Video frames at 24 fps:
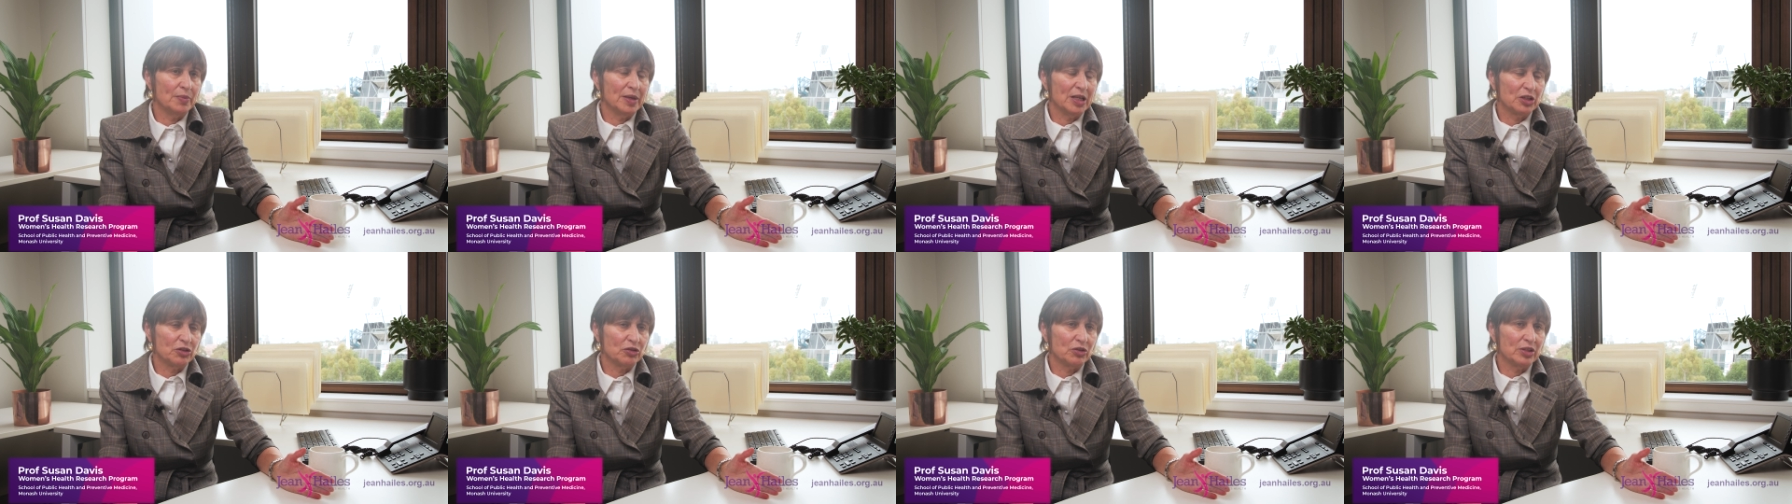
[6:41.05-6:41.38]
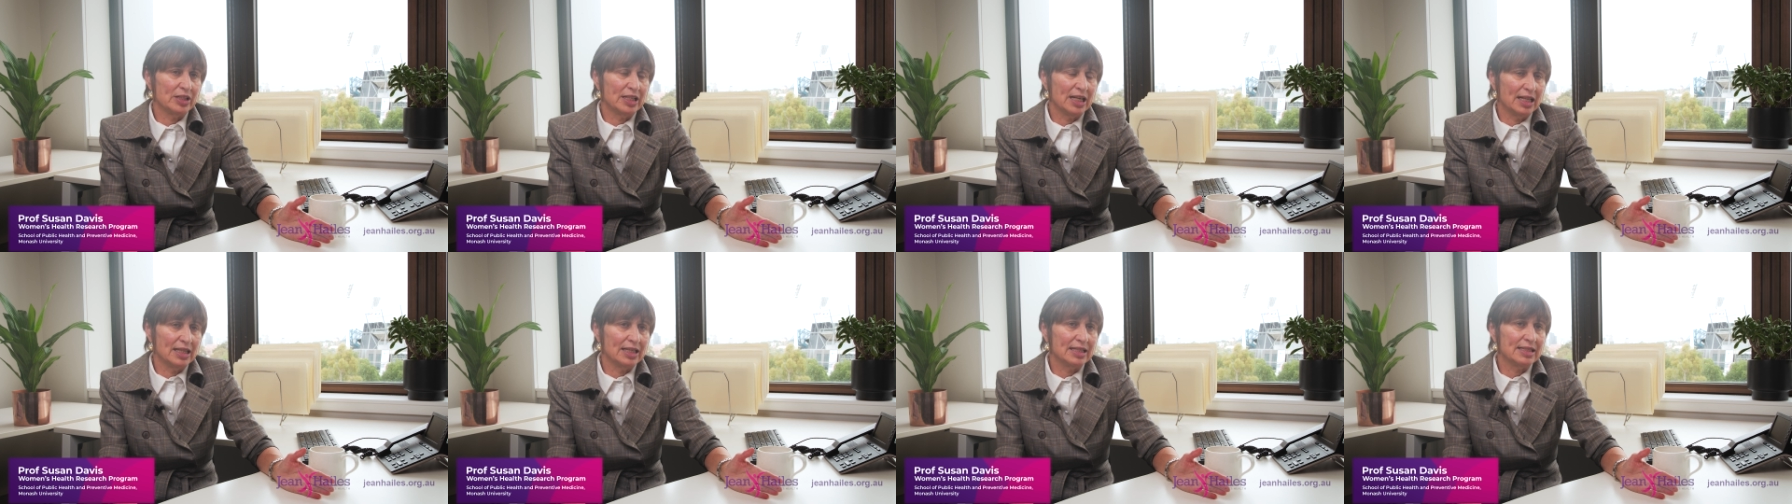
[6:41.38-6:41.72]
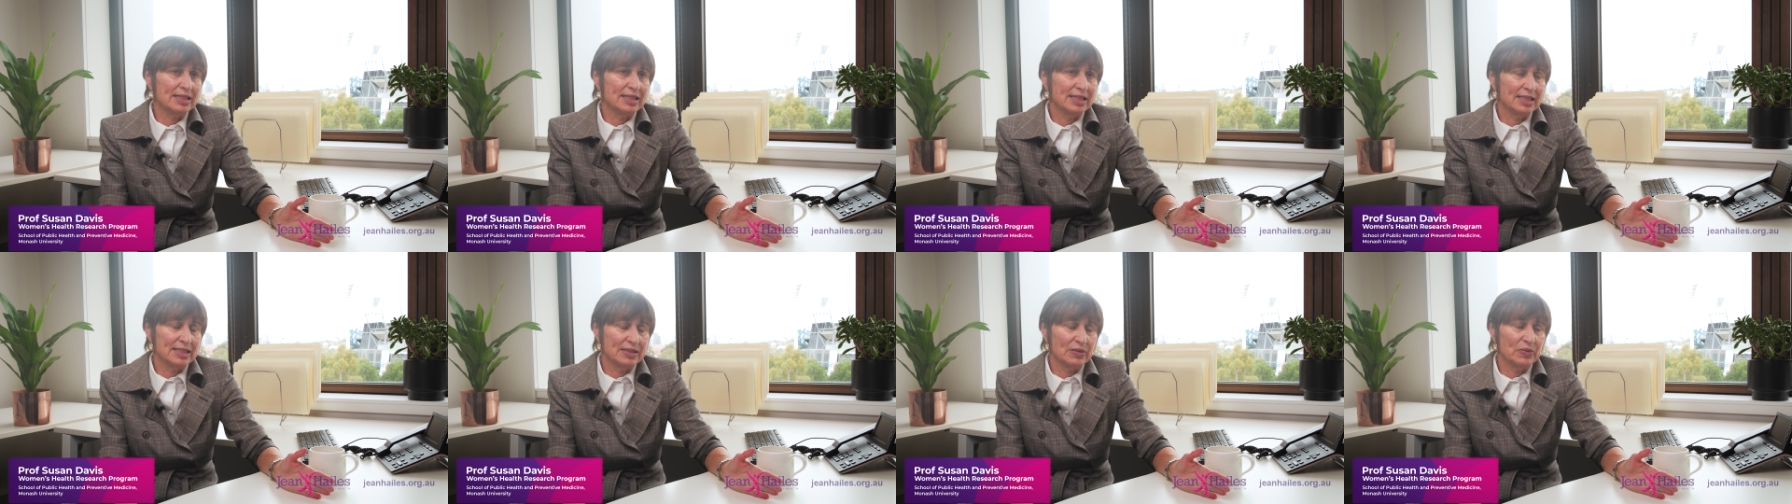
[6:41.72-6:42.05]

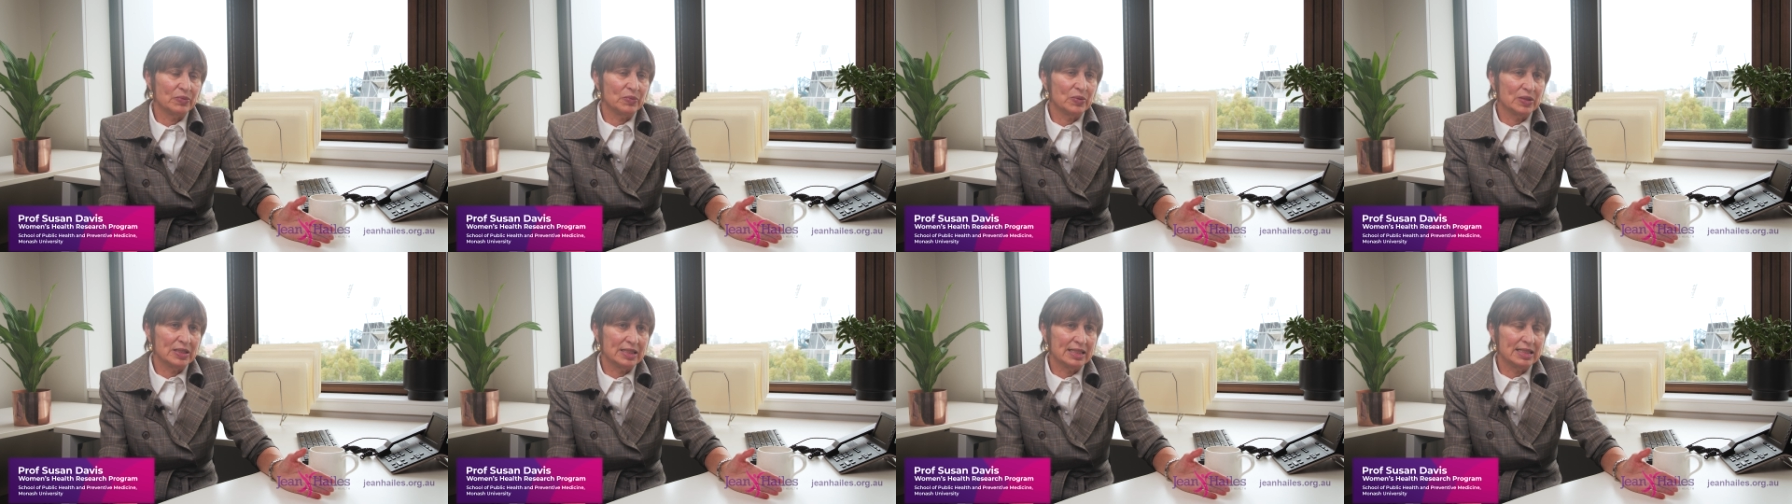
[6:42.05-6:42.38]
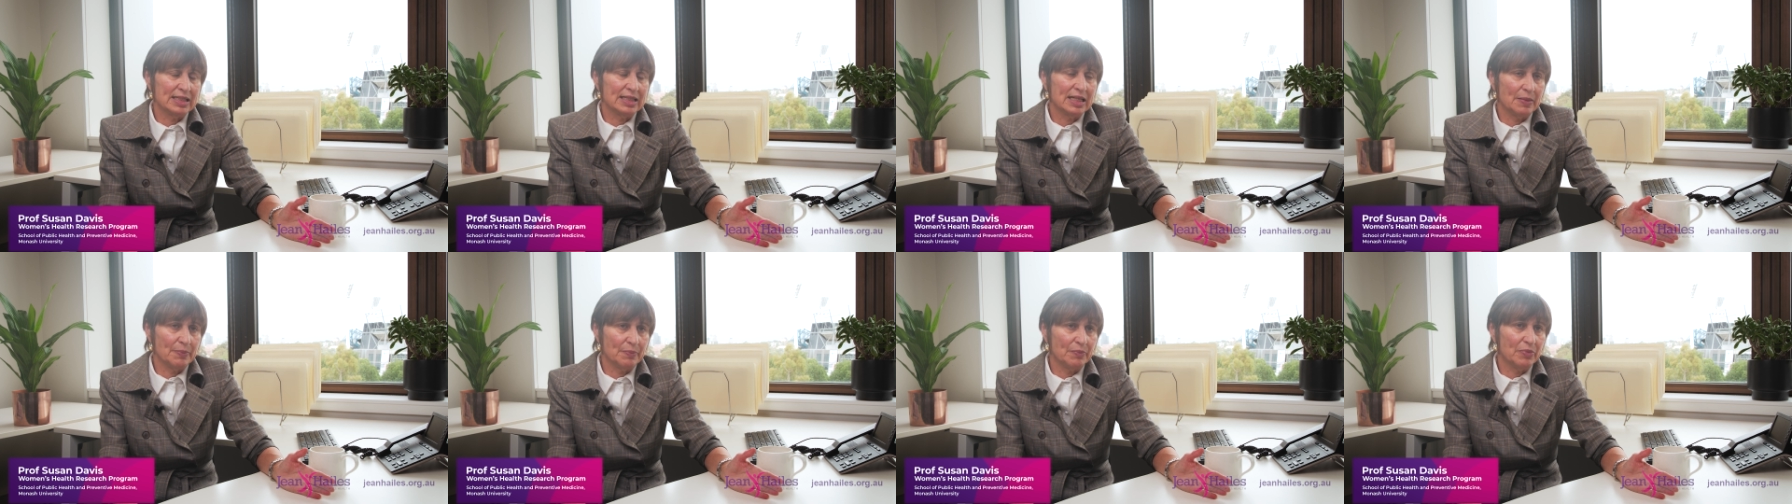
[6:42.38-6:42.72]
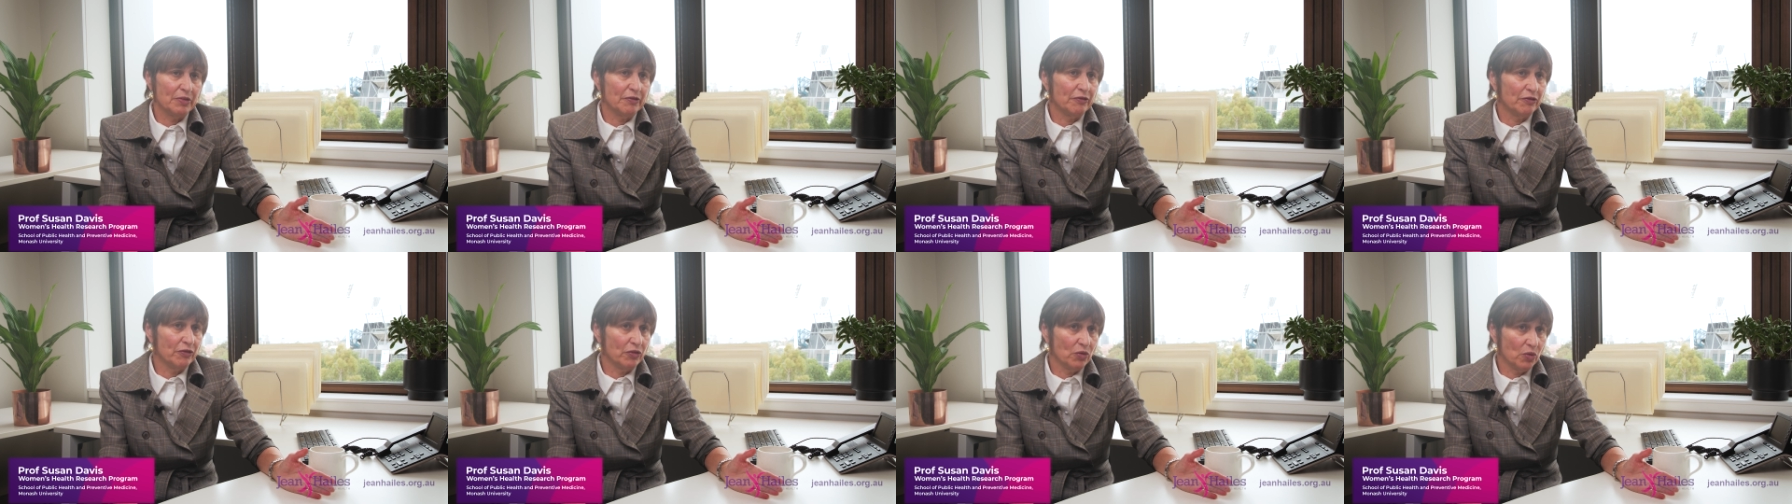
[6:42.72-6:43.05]
meta-analysis that was done
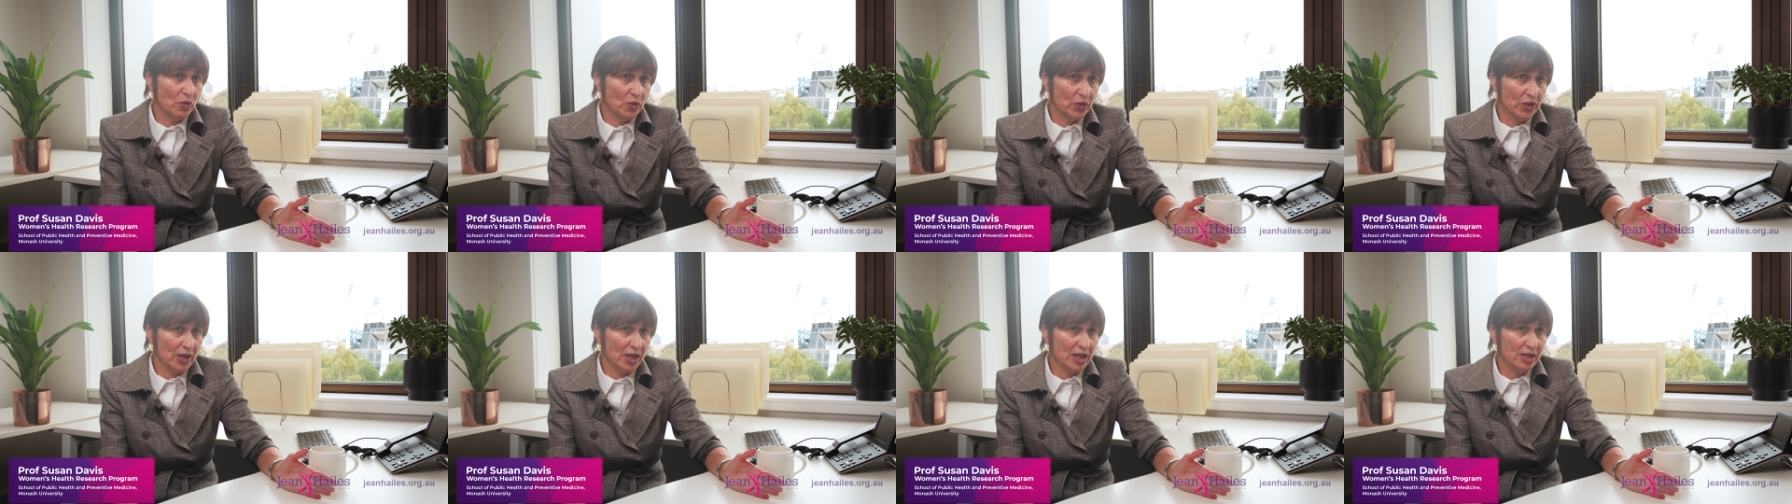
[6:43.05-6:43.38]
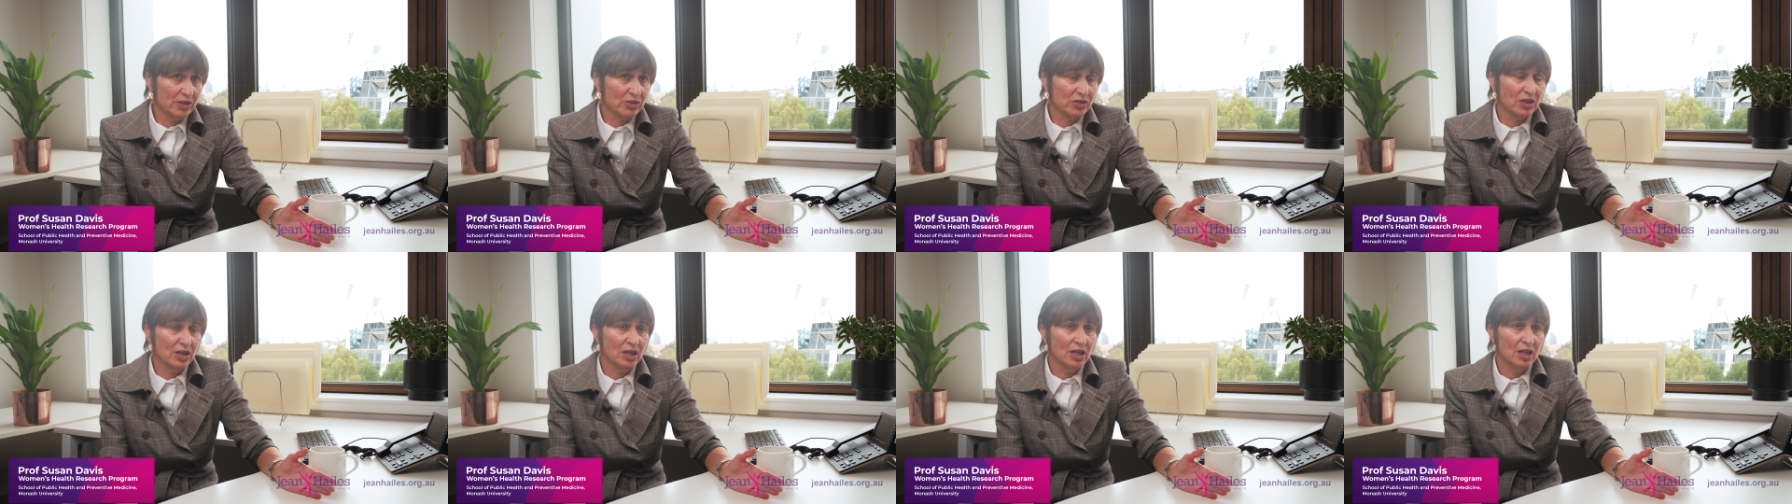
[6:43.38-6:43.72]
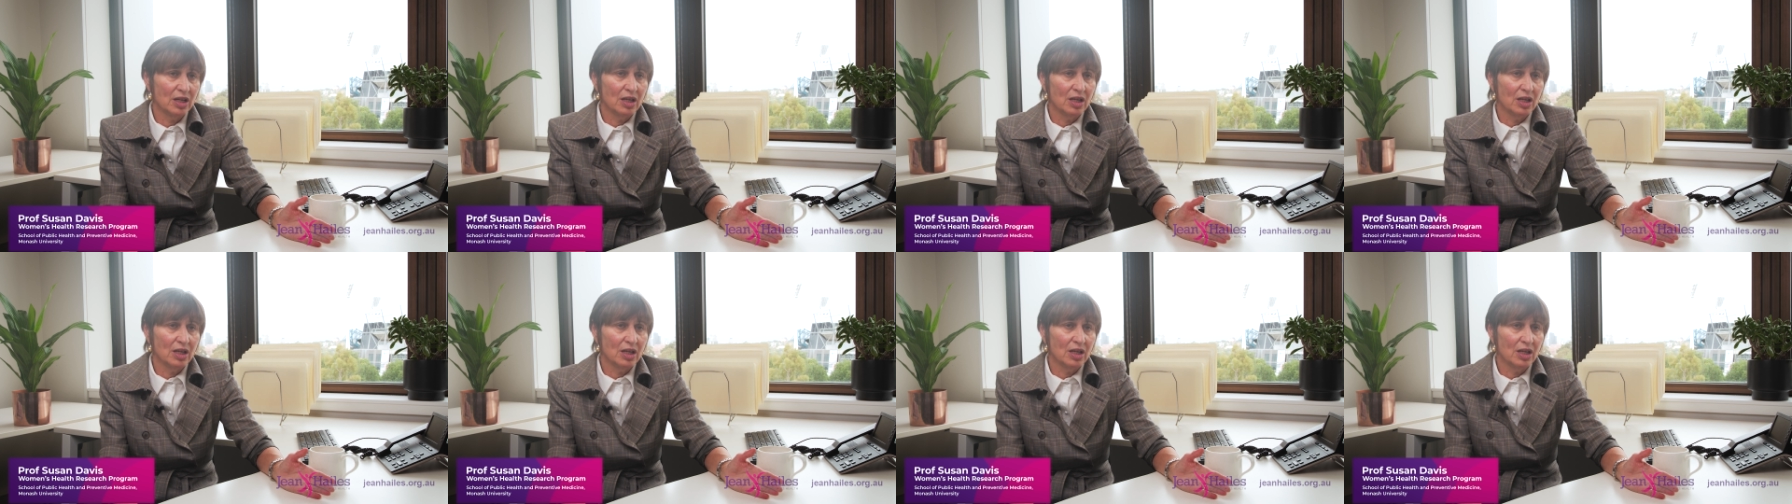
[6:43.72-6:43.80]
before that,